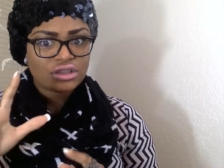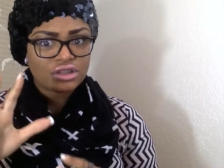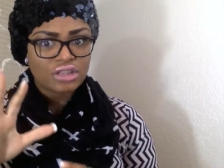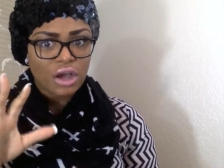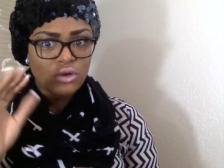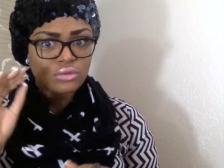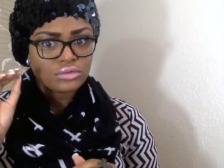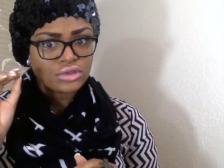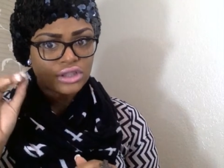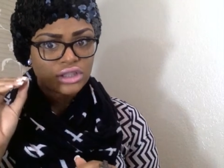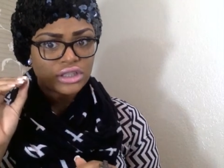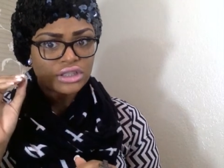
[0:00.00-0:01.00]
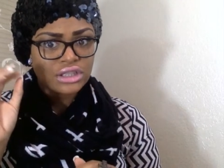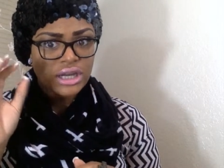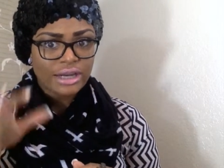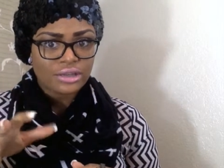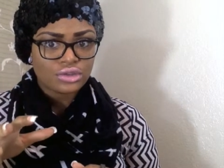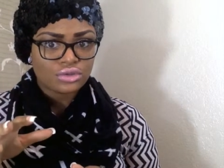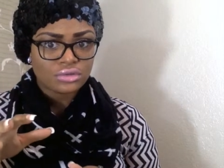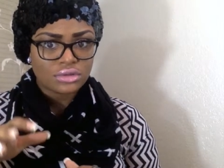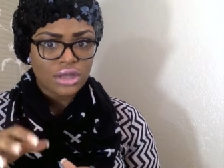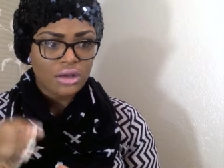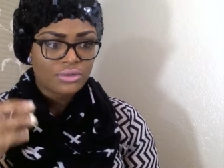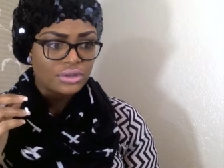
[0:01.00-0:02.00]
don't judge Ladies Truth
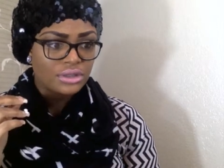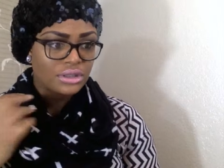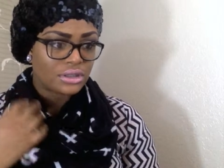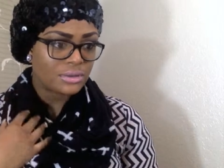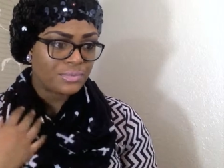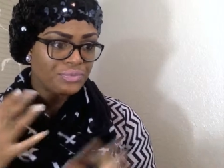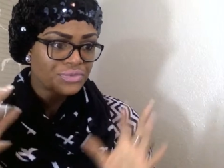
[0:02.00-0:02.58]
off of the,